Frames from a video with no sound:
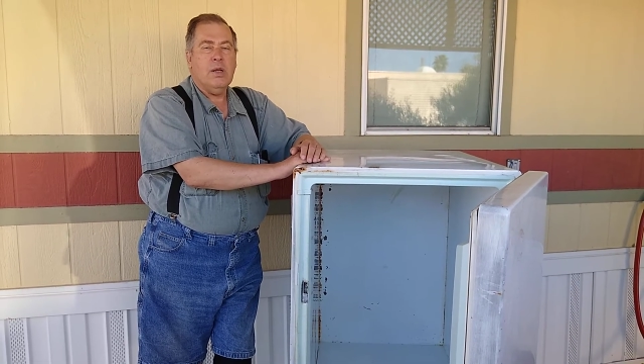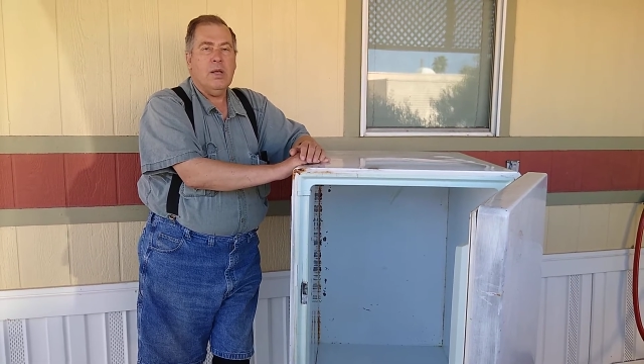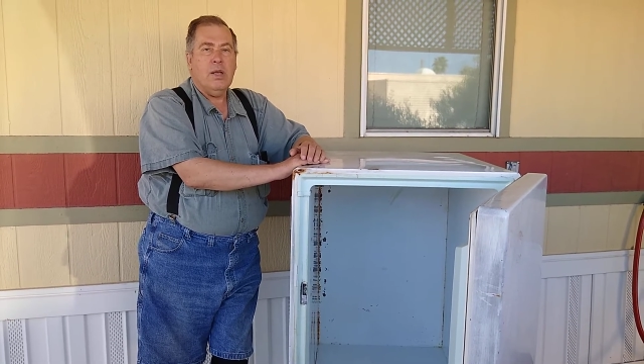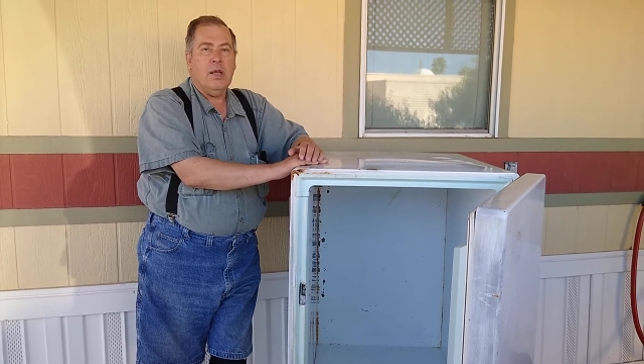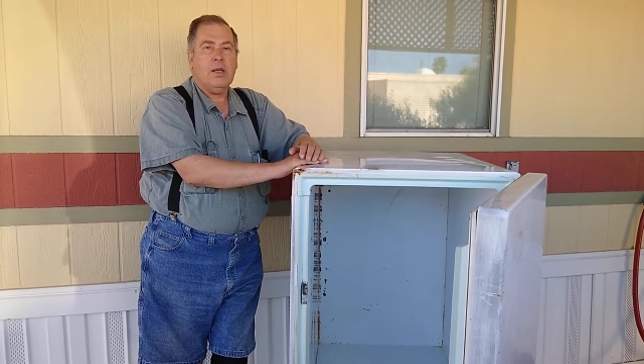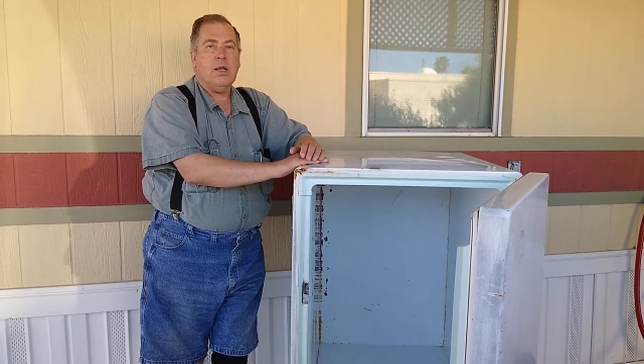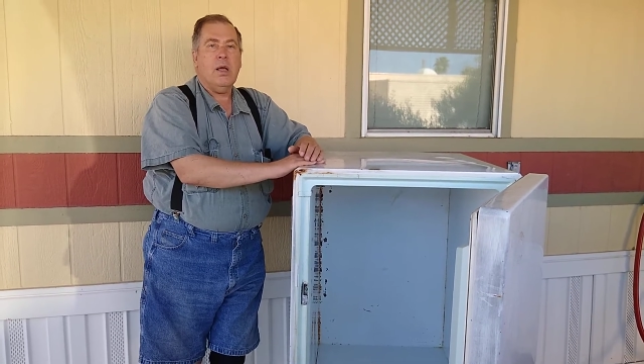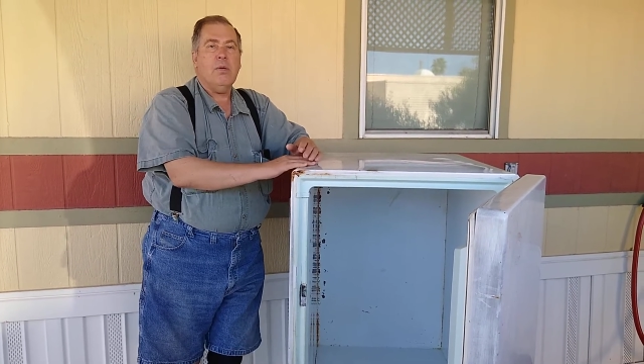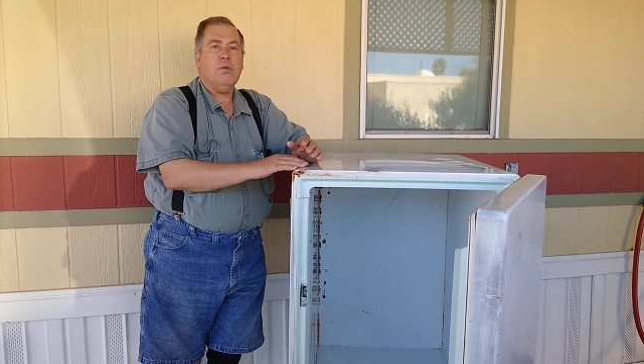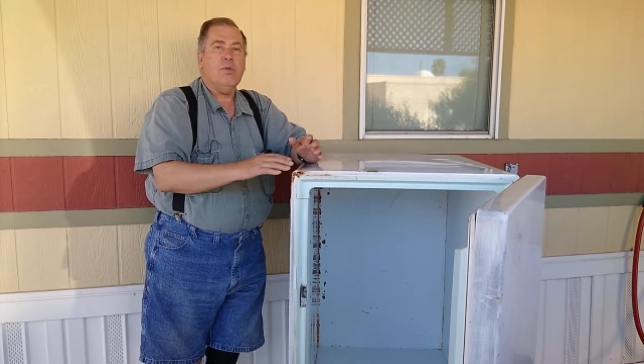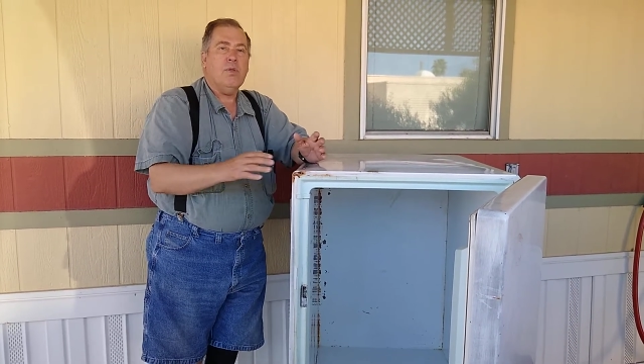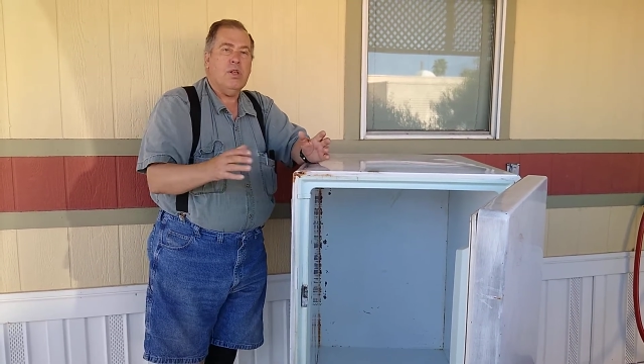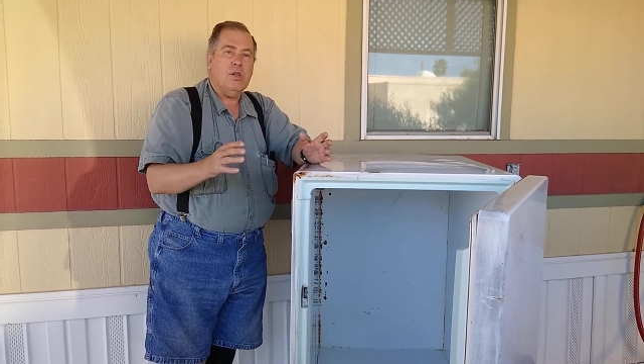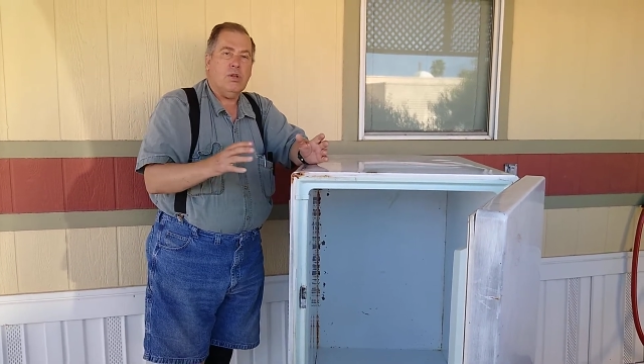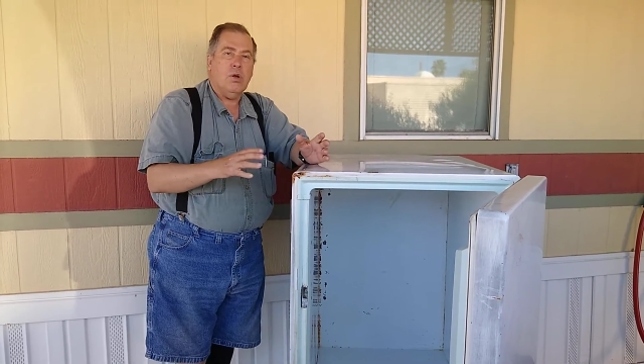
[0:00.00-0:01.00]
it comes
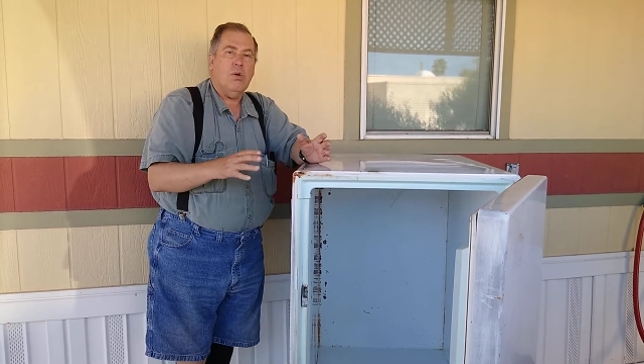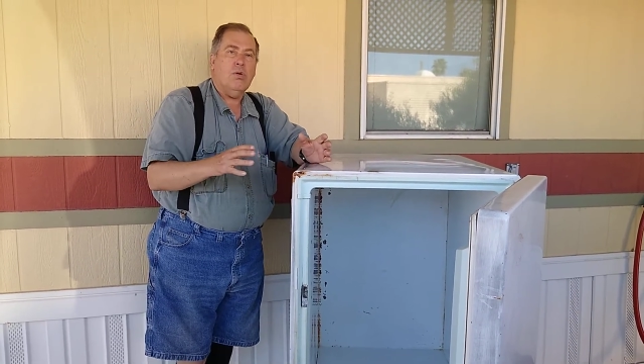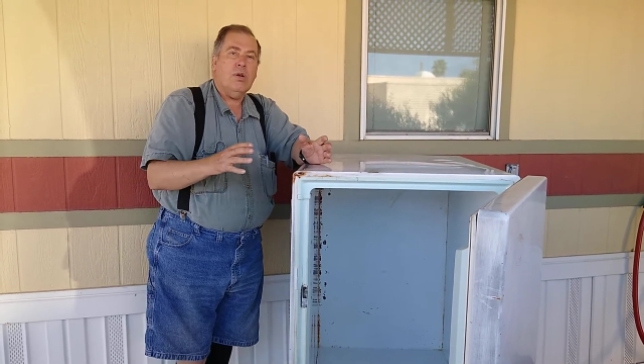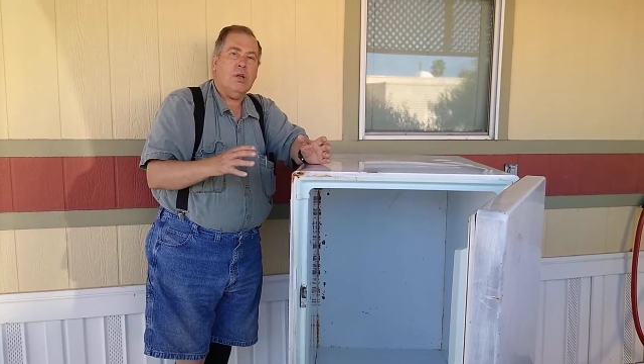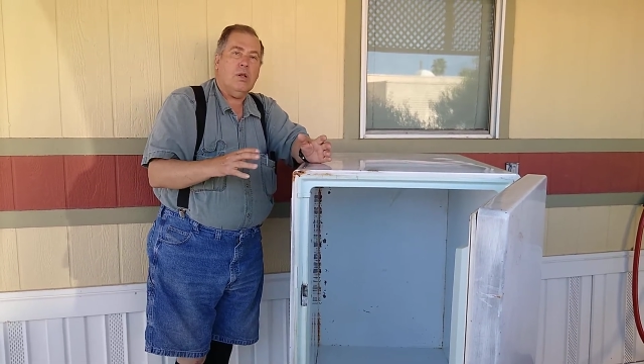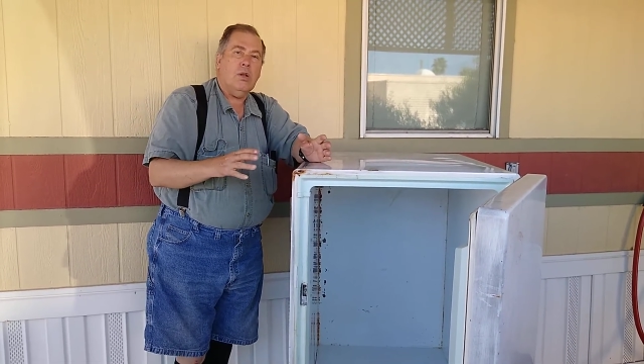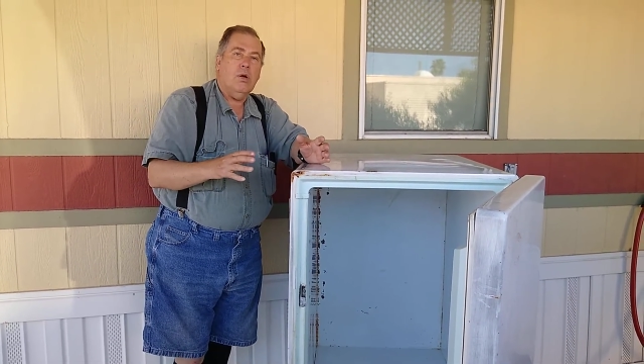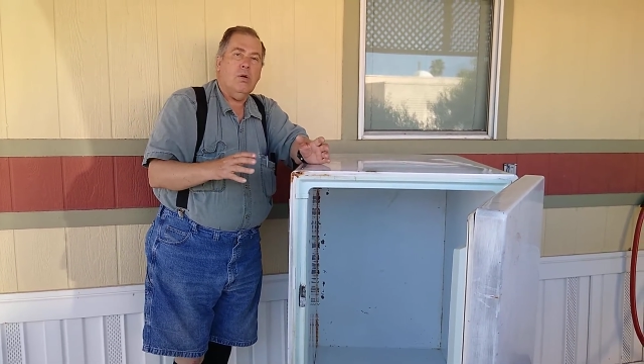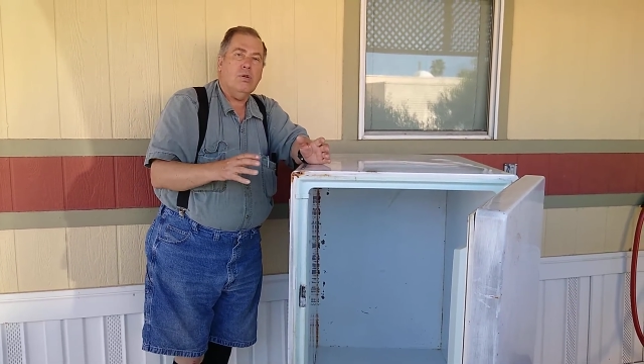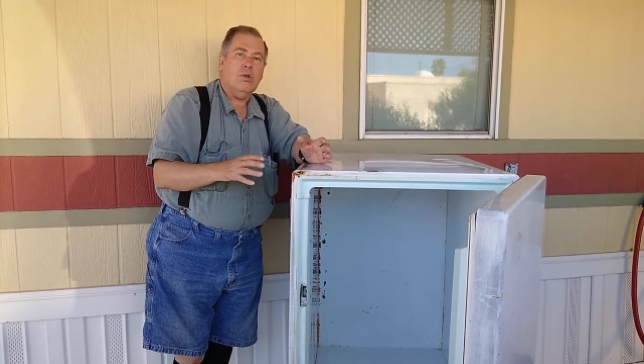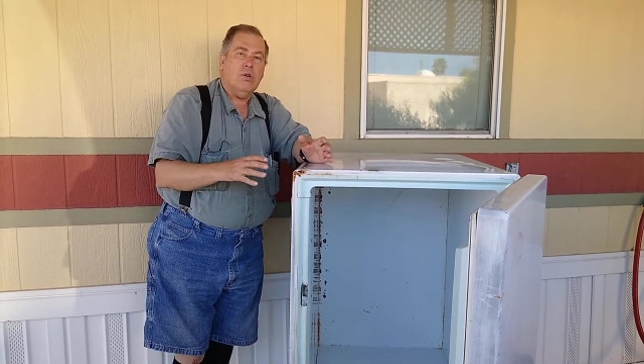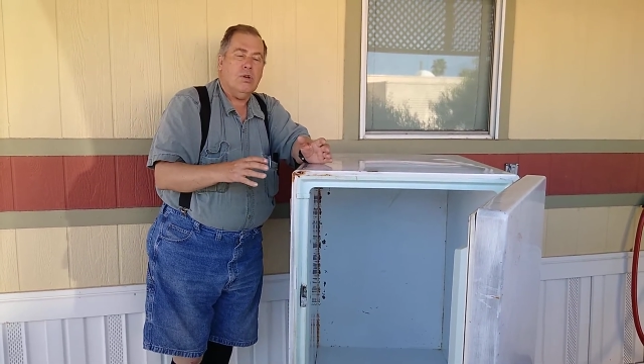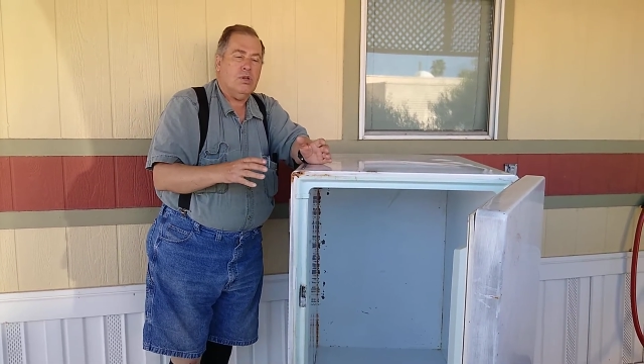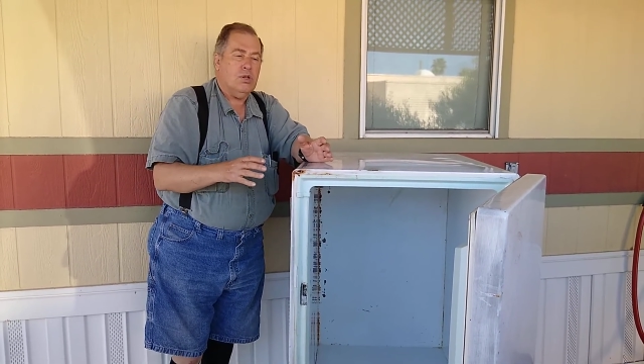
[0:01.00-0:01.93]
with its own enclosure.